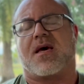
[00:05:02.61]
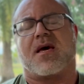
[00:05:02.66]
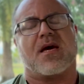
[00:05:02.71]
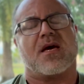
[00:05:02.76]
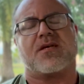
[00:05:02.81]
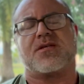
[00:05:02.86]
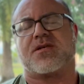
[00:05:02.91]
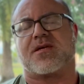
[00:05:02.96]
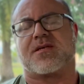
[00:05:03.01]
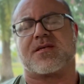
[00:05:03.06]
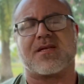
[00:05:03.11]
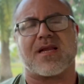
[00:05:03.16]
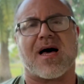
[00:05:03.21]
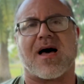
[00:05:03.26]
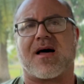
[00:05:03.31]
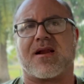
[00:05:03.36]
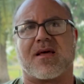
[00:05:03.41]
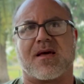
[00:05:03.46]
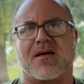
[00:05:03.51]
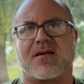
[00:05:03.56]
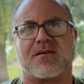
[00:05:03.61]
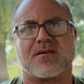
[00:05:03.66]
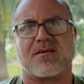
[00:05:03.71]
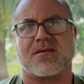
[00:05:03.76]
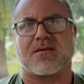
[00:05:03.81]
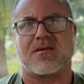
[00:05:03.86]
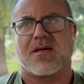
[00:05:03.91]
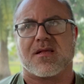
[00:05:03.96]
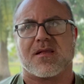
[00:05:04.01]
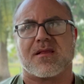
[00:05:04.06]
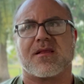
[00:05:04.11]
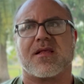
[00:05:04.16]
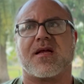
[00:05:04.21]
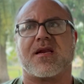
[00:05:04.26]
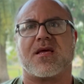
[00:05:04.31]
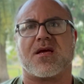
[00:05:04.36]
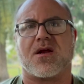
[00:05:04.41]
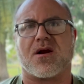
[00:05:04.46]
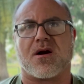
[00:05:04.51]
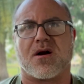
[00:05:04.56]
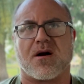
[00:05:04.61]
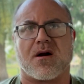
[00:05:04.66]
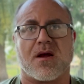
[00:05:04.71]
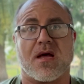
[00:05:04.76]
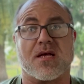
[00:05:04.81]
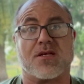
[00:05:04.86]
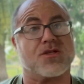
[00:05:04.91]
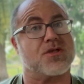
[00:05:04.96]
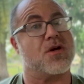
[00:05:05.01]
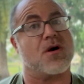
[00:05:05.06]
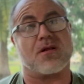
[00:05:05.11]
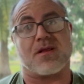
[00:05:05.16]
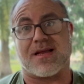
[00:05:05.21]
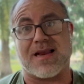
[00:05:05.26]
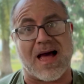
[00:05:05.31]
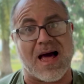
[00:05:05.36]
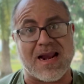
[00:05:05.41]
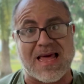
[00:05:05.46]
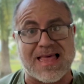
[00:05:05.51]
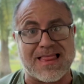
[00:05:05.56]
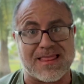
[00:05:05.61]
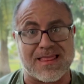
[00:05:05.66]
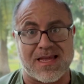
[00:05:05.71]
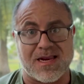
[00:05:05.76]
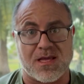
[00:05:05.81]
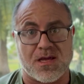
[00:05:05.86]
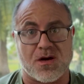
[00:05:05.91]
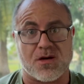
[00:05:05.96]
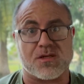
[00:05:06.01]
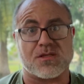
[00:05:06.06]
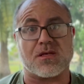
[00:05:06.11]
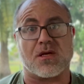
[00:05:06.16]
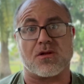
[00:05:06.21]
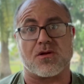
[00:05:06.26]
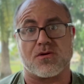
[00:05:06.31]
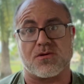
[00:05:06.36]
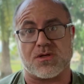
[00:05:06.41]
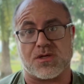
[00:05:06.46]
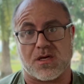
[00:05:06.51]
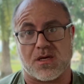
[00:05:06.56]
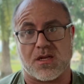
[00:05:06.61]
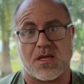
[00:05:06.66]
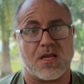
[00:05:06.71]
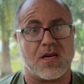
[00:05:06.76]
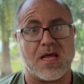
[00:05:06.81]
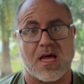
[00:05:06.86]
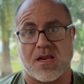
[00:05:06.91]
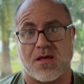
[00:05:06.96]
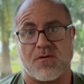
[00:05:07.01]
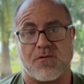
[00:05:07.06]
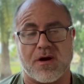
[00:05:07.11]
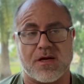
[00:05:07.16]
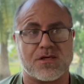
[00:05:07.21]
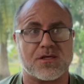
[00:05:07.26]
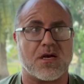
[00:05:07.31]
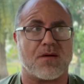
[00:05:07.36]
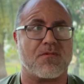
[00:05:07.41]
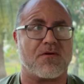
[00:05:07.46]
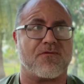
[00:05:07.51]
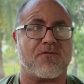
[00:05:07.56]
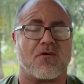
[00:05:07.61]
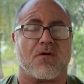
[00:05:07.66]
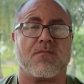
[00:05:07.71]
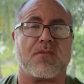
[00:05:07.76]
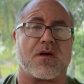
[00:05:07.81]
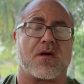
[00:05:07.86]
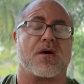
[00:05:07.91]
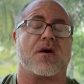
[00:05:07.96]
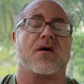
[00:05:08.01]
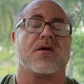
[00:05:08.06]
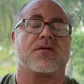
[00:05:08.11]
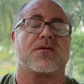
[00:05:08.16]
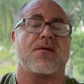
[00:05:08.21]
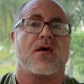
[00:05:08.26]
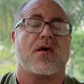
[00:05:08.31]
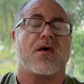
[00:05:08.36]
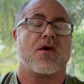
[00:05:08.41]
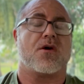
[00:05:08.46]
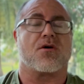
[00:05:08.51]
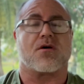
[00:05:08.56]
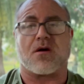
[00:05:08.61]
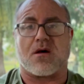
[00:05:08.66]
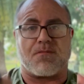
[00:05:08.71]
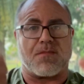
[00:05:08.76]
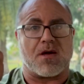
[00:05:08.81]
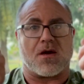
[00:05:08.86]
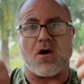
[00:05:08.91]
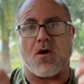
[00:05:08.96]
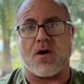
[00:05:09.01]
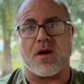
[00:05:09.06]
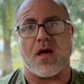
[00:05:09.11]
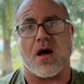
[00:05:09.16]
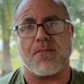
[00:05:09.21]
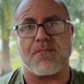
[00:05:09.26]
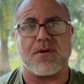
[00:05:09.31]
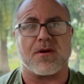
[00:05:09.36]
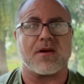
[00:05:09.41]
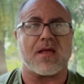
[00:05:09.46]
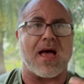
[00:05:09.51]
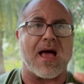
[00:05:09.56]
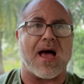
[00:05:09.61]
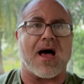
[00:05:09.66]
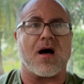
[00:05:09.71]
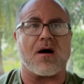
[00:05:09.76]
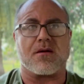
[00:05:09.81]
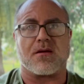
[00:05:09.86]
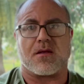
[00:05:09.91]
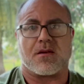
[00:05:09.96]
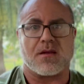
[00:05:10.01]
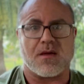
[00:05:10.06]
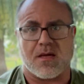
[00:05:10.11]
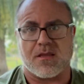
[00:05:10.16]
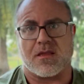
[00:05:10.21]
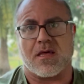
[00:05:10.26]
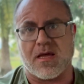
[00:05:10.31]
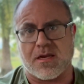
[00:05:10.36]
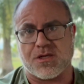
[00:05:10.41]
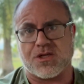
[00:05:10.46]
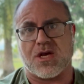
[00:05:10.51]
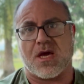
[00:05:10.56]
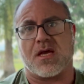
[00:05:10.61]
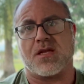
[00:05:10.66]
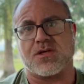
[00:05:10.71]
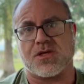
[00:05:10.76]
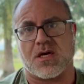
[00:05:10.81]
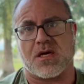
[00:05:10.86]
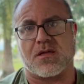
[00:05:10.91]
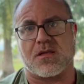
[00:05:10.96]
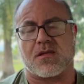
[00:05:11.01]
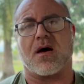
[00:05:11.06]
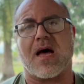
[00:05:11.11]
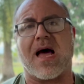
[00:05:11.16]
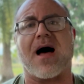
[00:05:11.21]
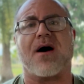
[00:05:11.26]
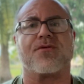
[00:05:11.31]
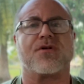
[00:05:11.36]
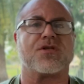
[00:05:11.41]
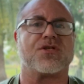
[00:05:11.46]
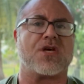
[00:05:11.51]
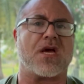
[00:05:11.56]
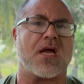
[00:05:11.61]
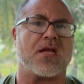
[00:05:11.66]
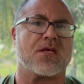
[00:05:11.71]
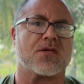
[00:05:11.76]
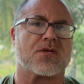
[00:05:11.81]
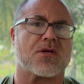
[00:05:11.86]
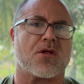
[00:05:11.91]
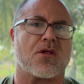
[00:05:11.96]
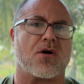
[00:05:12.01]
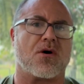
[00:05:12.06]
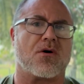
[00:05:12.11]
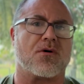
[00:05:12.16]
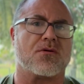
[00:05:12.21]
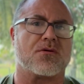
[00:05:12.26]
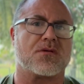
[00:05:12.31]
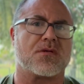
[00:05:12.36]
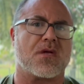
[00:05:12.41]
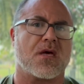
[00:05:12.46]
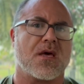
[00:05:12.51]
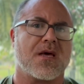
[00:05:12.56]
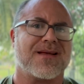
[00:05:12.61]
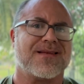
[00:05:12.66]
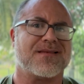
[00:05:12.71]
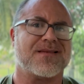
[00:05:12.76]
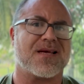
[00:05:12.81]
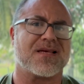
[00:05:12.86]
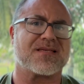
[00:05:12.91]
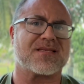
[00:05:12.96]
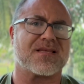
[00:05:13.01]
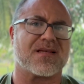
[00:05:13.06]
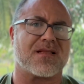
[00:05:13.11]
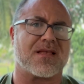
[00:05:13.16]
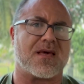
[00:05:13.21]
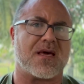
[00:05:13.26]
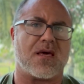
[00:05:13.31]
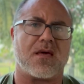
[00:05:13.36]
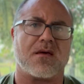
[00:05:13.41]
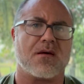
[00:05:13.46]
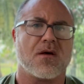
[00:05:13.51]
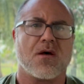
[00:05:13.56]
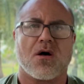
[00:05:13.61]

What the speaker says: It's just not as linear, certainly not a linear solution in any way, shape, or form, because you could be going up and down and then changing how the chain is closed distally.